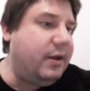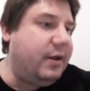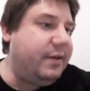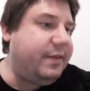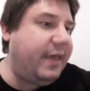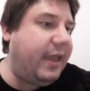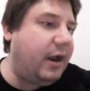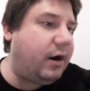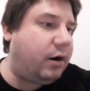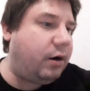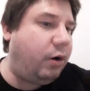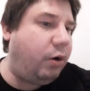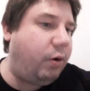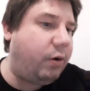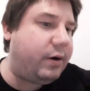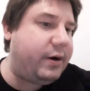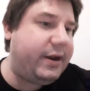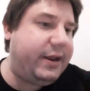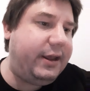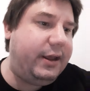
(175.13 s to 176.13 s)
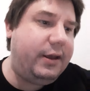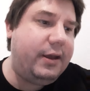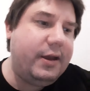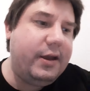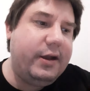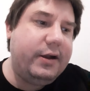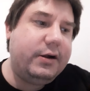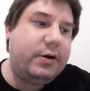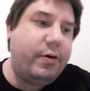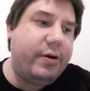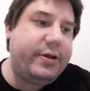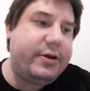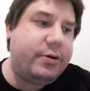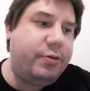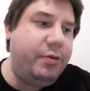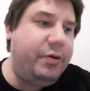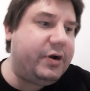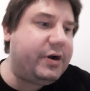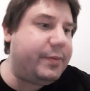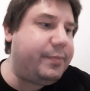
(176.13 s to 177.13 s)
They are horny. Go to
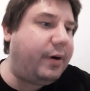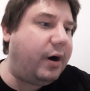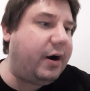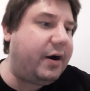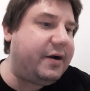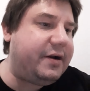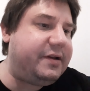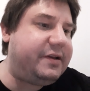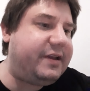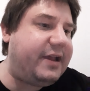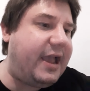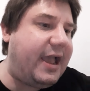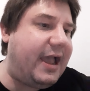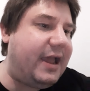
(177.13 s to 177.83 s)
cougar bars